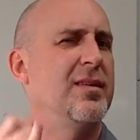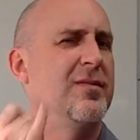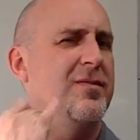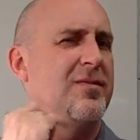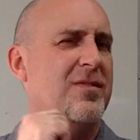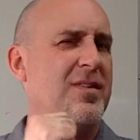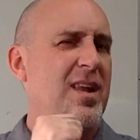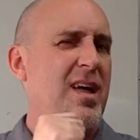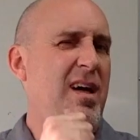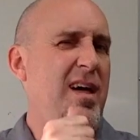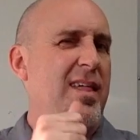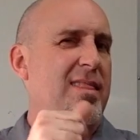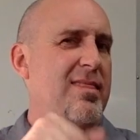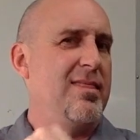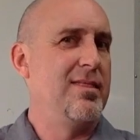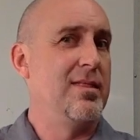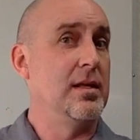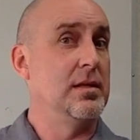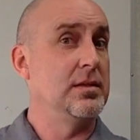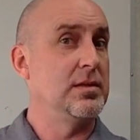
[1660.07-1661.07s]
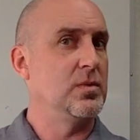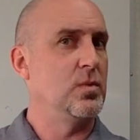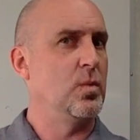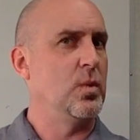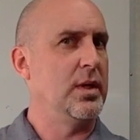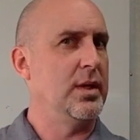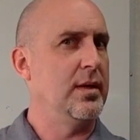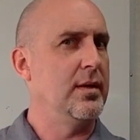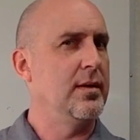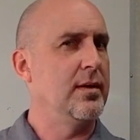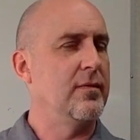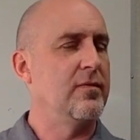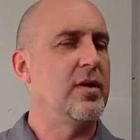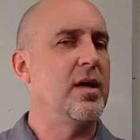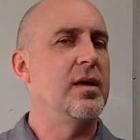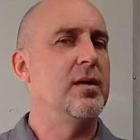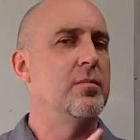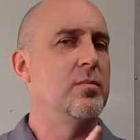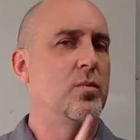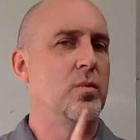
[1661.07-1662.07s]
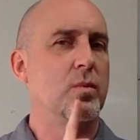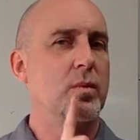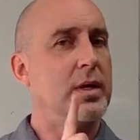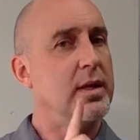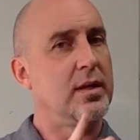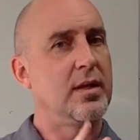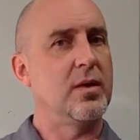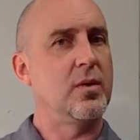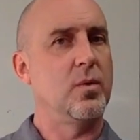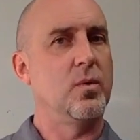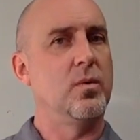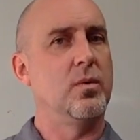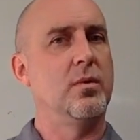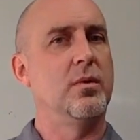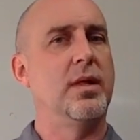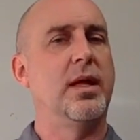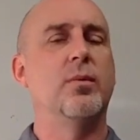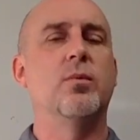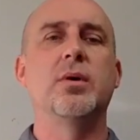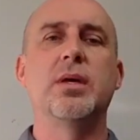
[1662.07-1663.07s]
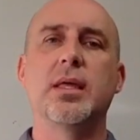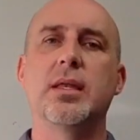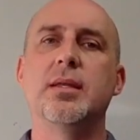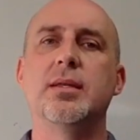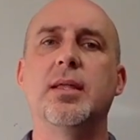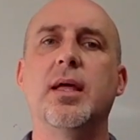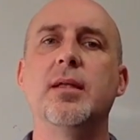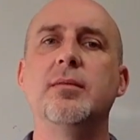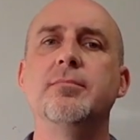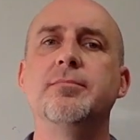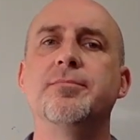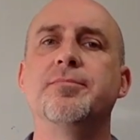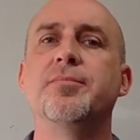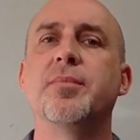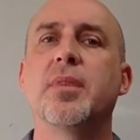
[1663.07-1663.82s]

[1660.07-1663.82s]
If not this week, if I am really cool, I will get it done.